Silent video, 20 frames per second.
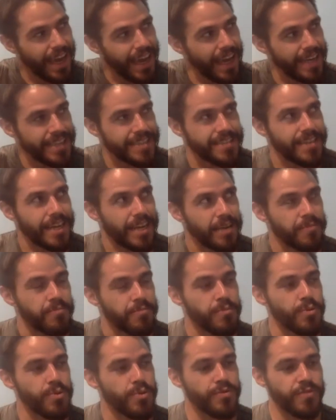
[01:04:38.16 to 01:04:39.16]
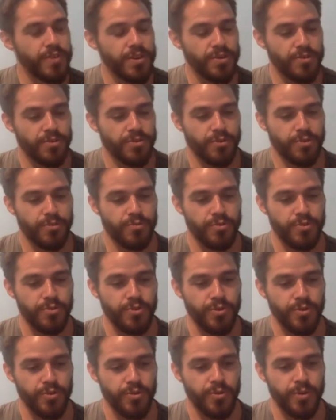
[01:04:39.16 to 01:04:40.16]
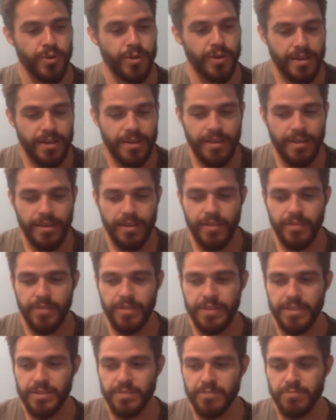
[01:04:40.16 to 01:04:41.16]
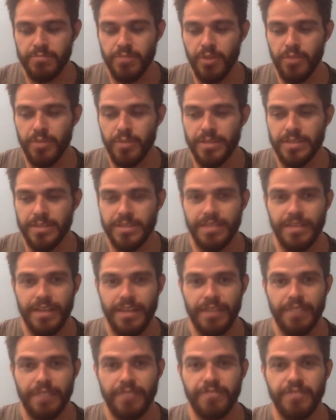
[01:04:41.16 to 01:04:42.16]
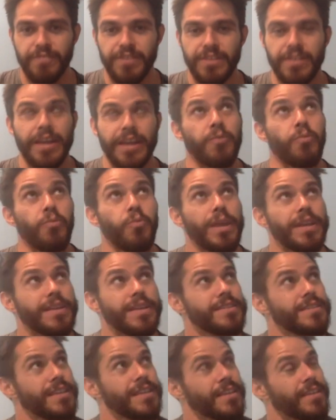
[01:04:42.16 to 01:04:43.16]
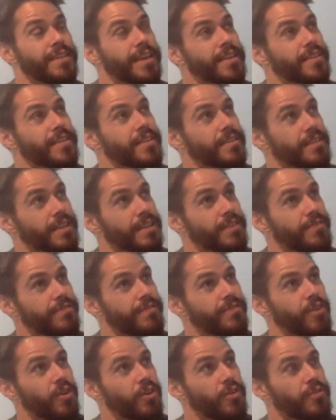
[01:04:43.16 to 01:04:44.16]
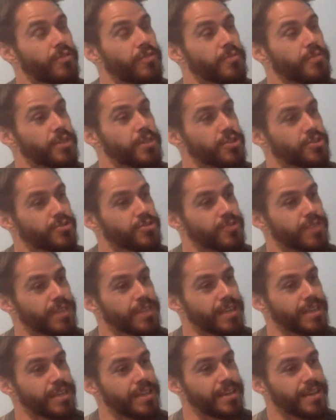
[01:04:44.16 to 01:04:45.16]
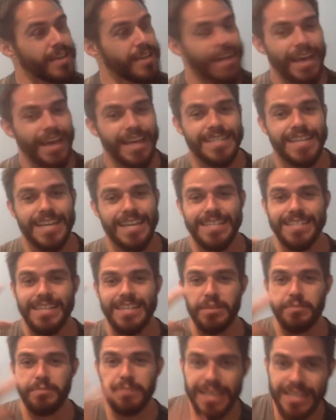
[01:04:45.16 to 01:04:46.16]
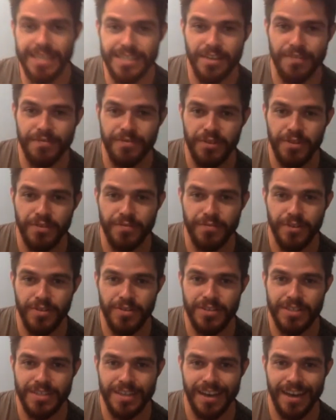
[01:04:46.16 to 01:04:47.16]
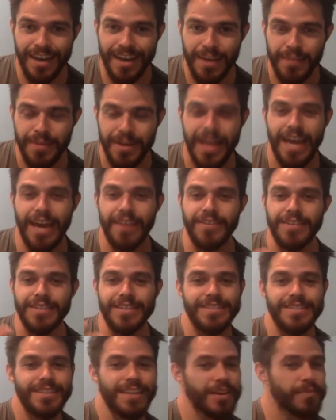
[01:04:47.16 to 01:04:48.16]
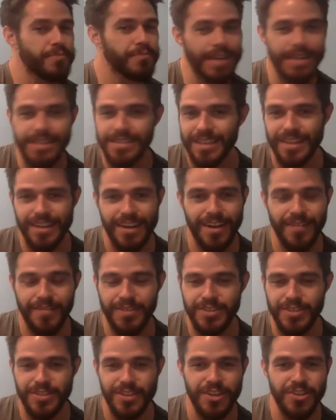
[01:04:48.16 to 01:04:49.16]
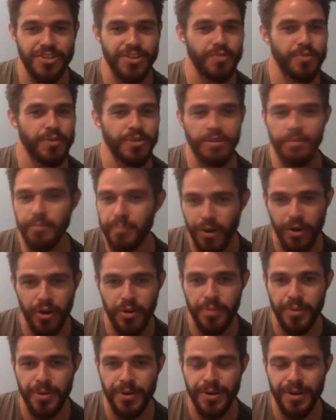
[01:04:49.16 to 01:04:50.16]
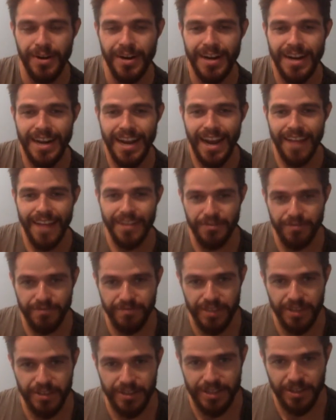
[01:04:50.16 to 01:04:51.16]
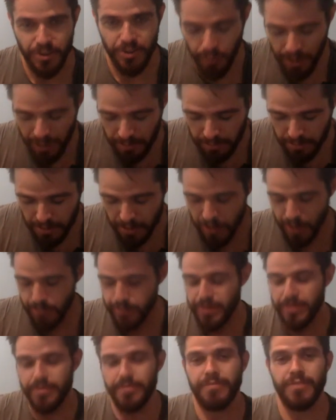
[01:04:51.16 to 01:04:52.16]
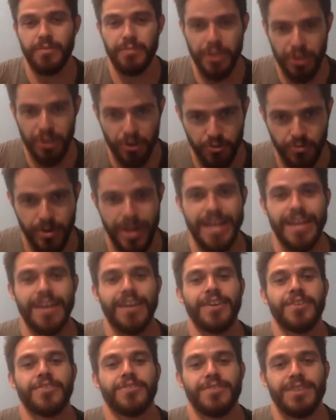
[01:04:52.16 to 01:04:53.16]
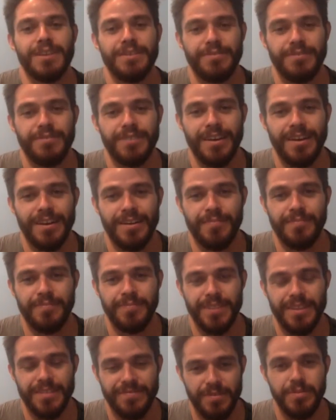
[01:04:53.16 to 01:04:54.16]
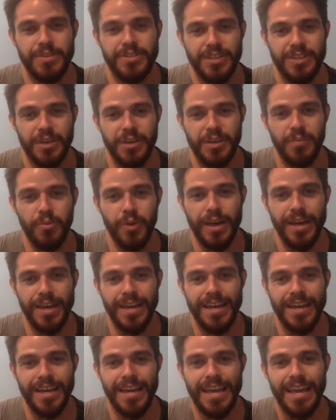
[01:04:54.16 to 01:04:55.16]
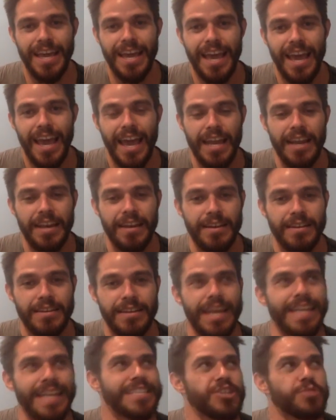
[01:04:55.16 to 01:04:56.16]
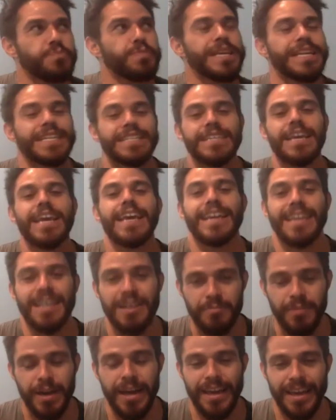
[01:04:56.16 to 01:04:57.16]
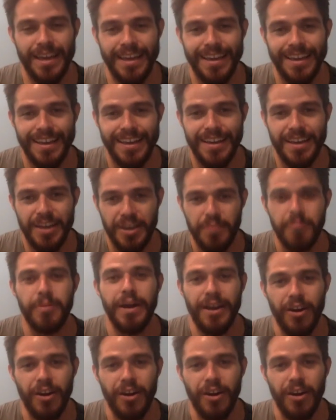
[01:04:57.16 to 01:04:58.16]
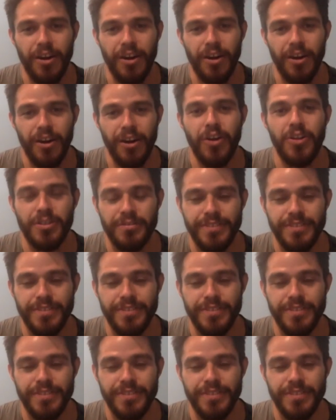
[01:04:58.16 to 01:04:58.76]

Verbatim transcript: and is like moving through these moments and like feel like witnessing like the leaf fall from a tree and tasting pizza for the first time and having this like amazing conversation with a barber and then feeling the wind blow up and, from the grate underneath um, from the subway and and just being taken by by all